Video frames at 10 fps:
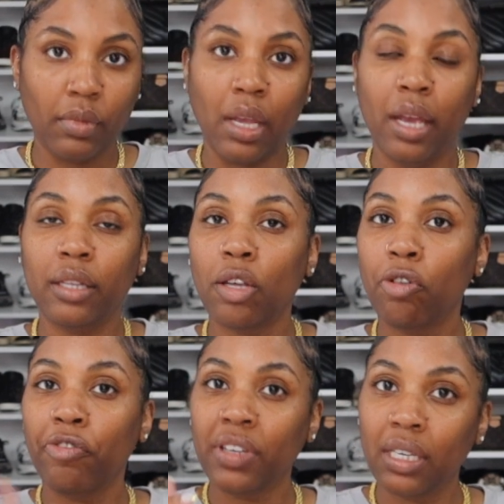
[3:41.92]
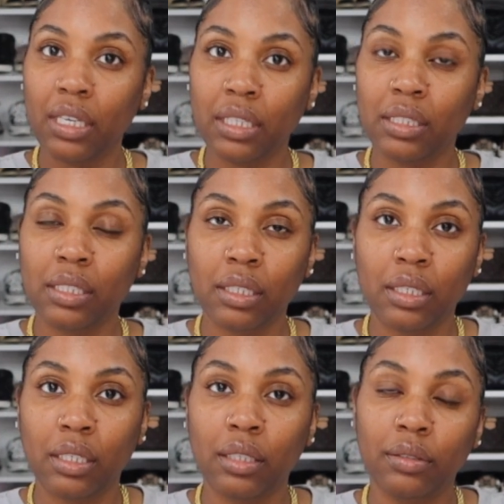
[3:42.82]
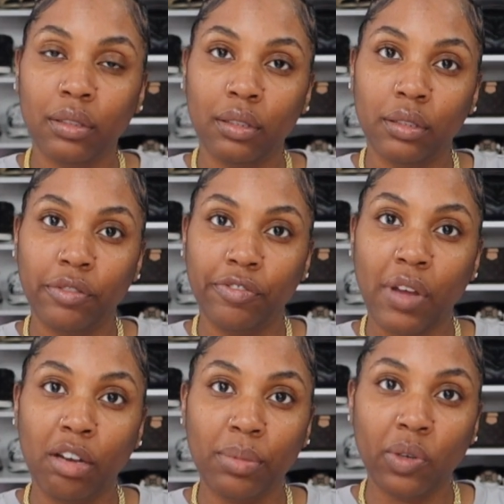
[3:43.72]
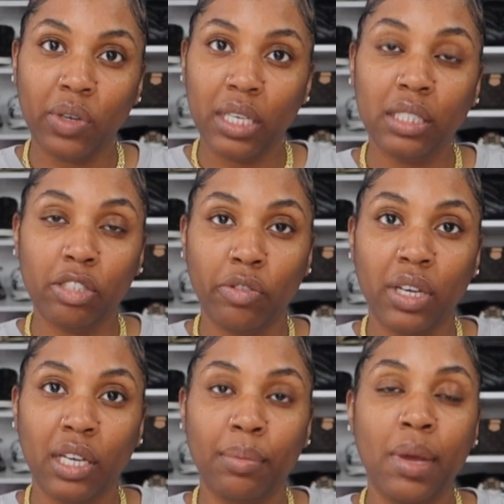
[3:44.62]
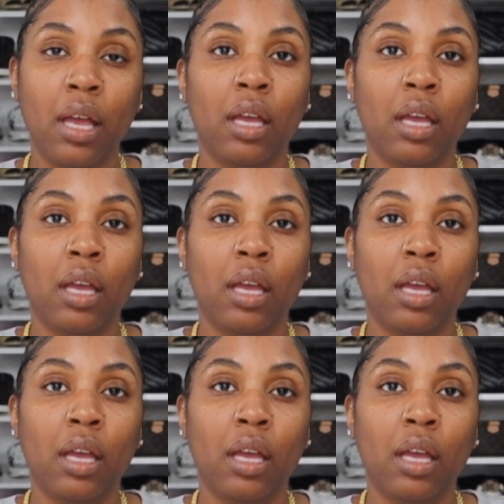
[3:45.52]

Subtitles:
And don't forget to follow me on Instagram